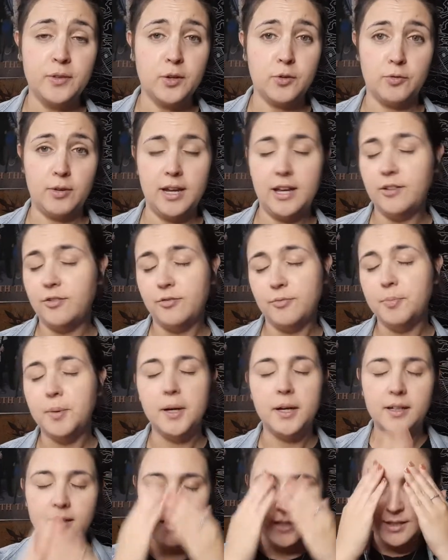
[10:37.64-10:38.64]
grief.
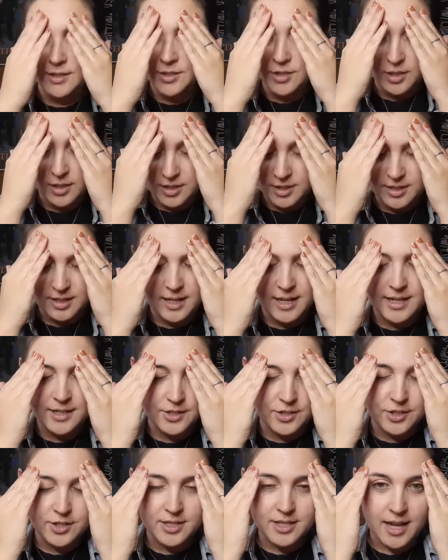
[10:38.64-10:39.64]
But it
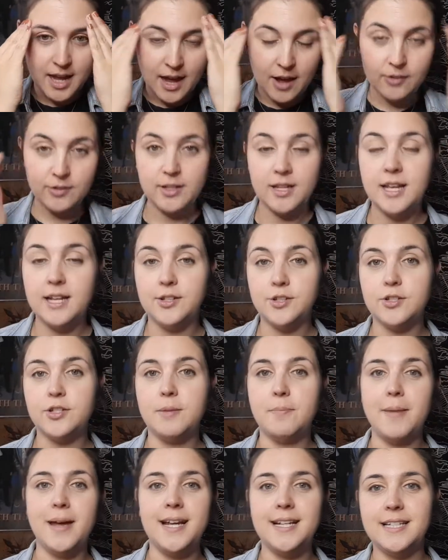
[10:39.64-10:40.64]
just
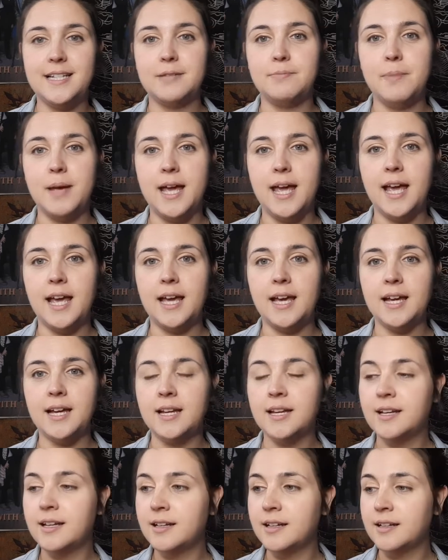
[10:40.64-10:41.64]
amazes me
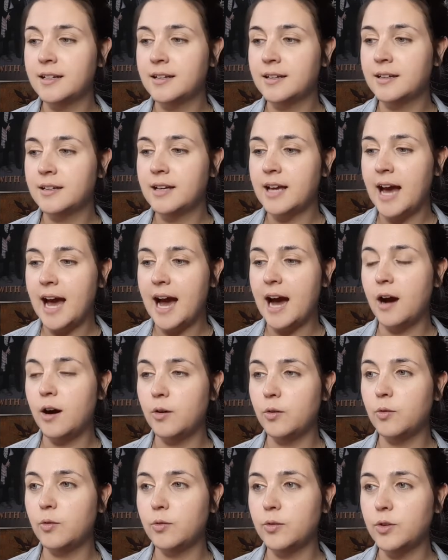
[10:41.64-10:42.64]

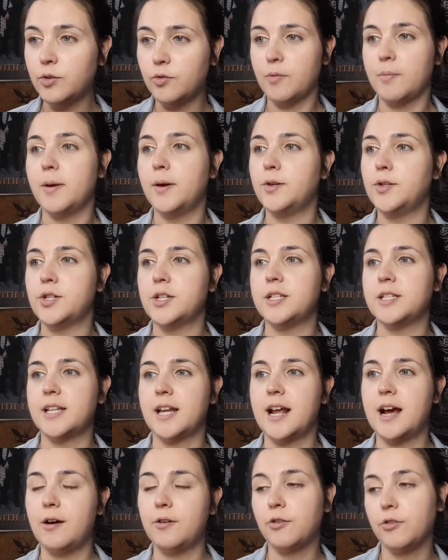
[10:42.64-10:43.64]
how your emotions
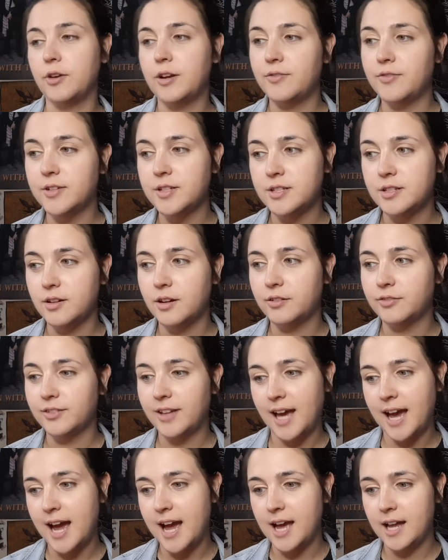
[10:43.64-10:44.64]
and how grief and stuff
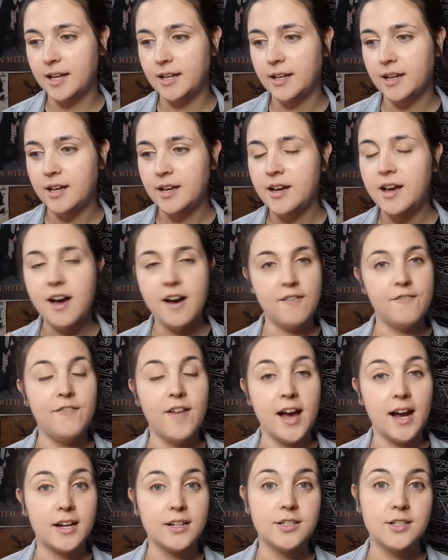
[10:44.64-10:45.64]
can
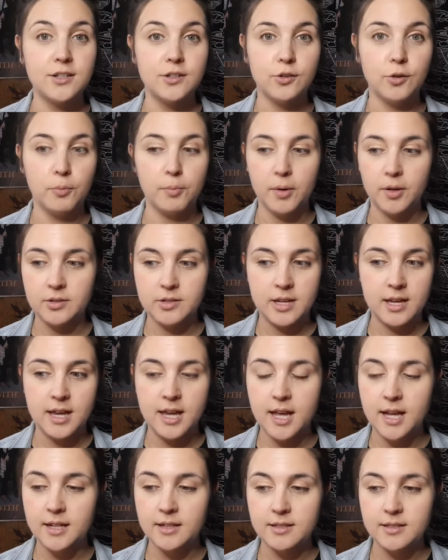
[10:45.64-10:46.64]
affect your body.
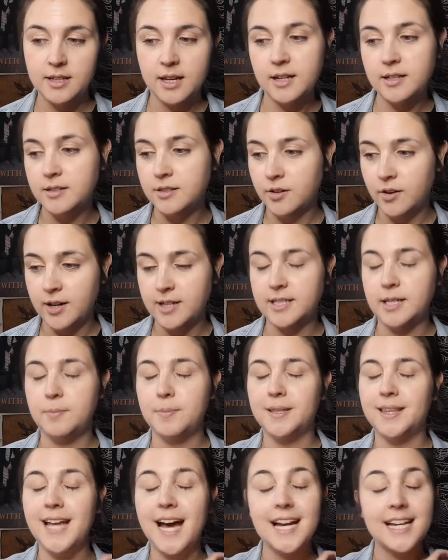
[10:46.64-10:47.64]
It's crazy.
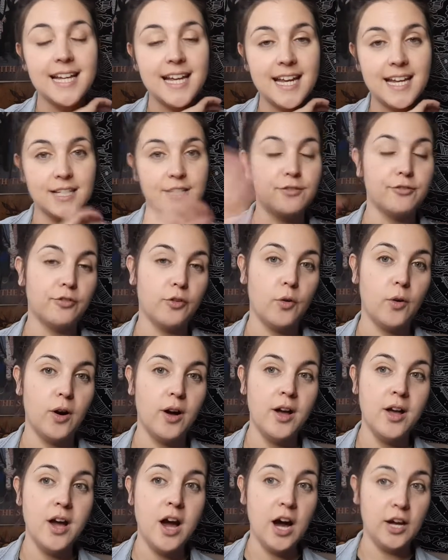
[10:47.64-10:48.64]
But that is for
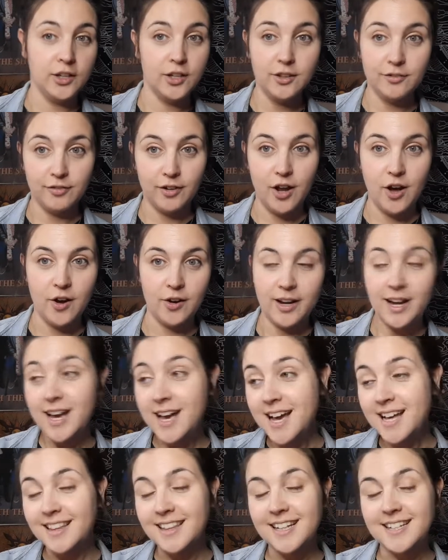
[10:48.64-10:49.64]
another vlog.
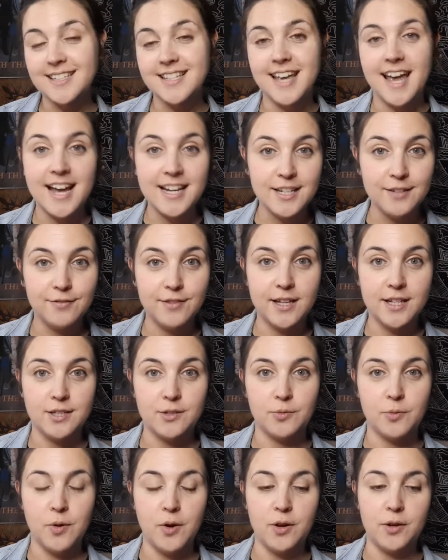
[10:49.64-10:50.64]
That's the end of this
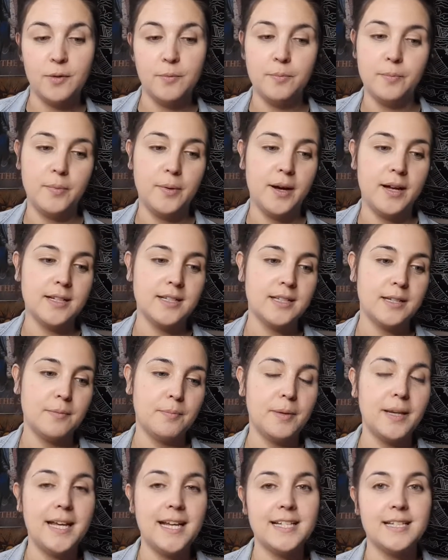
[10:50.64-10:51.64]
one. But
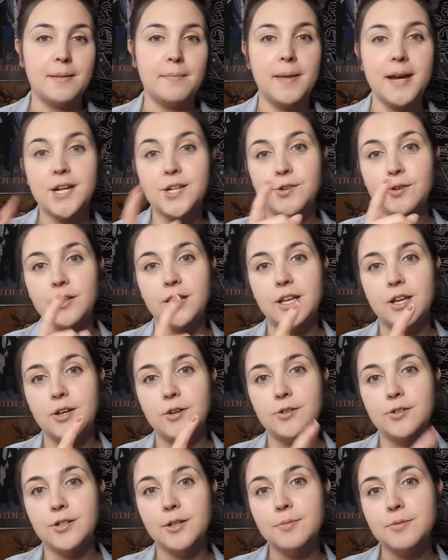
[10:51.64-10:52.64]
please make sure that
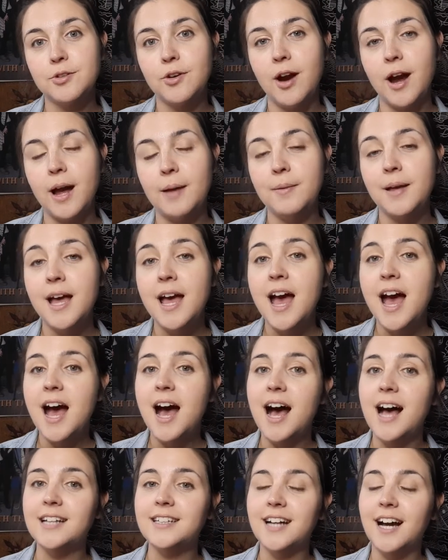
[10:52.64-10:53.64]
you subscribe,
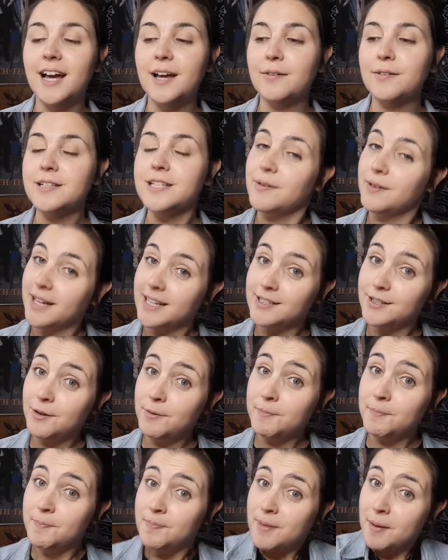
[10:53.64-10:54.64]
and I will see you again soon.
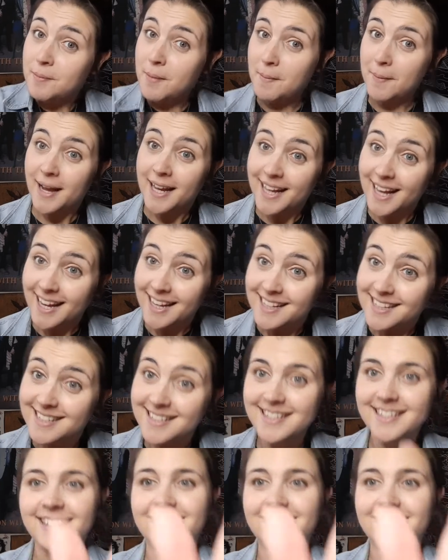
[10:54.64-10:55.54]
Bye bye, guys.